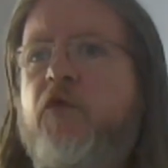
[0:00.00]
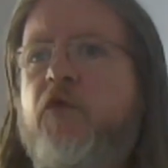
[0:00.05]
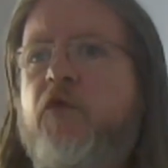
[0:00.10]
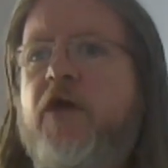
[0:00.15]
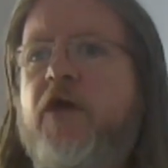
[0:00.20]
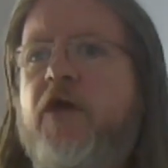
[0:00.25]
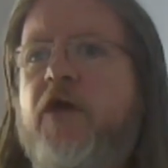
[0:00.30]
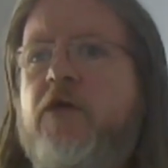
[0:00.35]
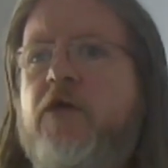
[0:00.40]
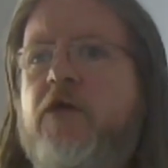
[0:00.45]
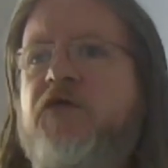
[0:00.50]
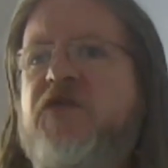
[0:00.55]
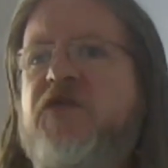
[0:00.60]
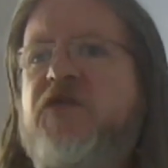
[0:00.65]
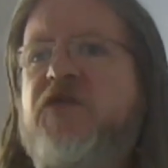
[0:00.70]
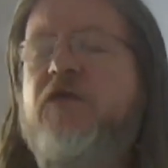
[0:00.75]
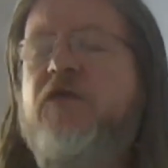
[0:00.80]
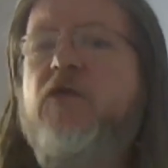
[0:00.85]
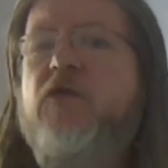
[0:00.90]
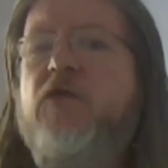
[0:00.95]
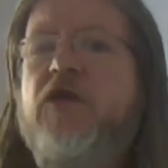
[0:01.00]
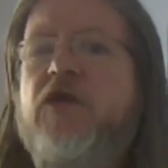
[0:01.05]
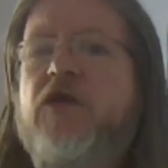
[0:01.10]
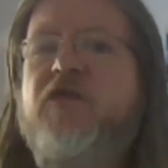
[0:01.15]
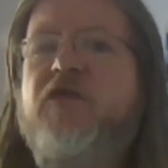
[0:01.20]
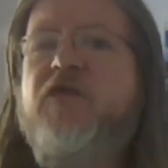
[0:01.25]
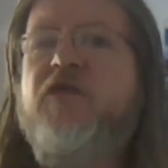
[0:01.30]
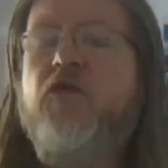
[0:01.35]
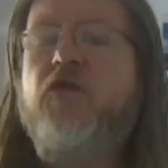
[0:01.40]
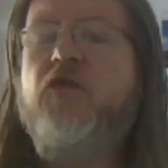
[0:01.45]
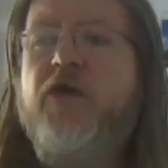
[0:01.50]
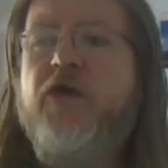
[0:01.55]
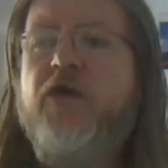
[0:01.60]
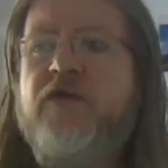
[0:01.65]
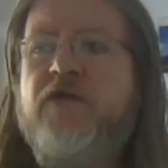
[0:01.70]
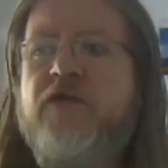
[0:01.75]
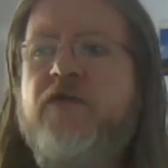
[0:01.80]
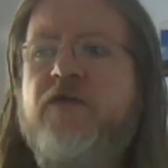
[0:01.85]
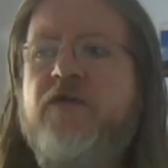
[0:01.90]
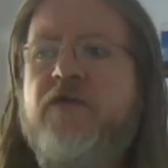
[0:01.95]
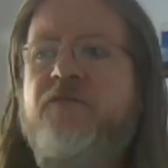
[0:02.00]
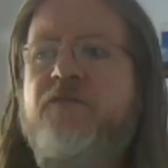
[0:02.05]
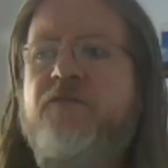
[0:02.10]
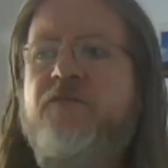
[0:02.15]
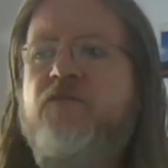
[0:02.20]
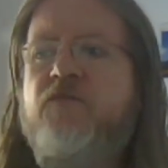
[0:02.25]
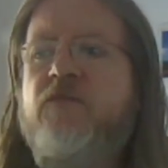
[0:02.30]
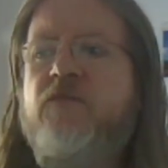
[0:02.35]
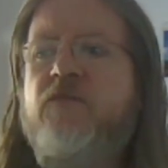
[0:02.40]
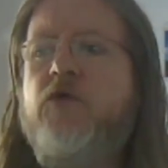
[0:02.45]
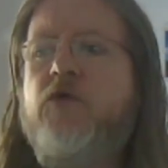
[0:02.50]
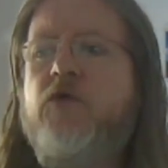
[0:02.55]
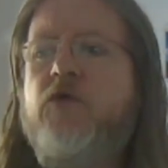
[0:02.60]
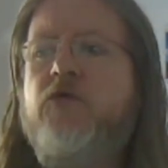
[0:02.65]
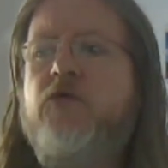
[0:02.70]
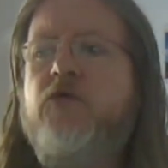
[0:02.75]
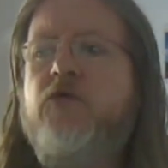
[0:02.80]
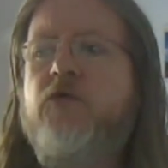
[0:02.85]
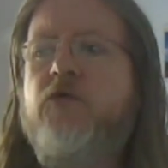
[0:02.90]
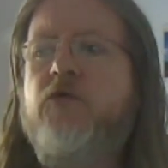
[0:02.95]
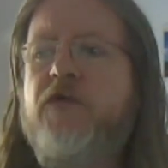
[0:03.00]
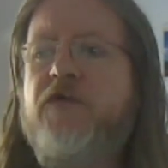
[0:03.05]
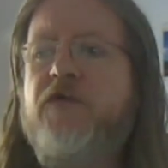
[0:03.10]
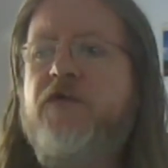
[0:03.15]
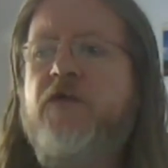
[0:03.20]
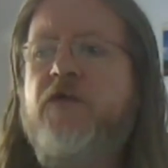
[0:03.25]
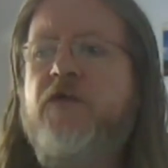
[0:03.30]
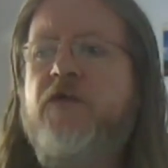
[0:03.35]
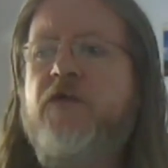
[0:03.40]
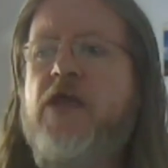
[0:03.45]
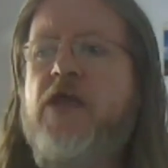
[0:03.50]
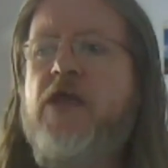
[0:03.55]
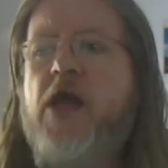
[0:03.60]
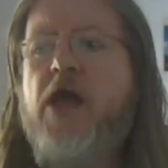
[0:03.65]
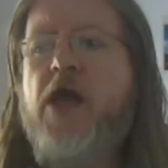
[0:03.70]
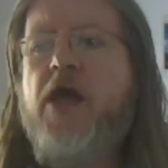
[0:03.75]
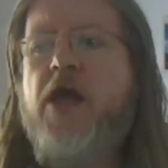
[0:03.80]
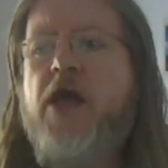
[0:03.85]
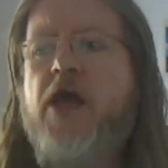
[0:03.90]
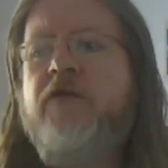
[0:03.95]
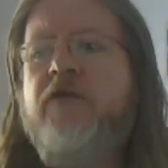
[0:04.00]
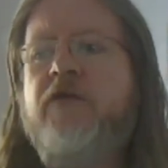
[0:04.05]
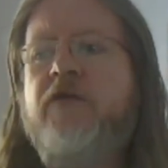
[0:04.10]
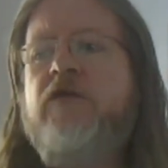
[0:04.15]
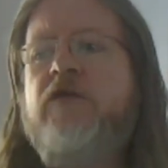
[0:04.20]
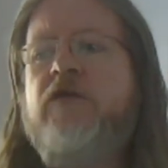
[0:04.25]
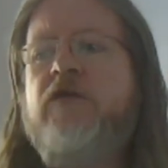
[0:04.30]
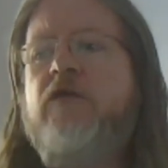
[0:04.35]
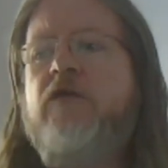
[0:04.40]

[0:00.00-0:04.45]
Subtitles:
5-7 minutes beforehand to cross, and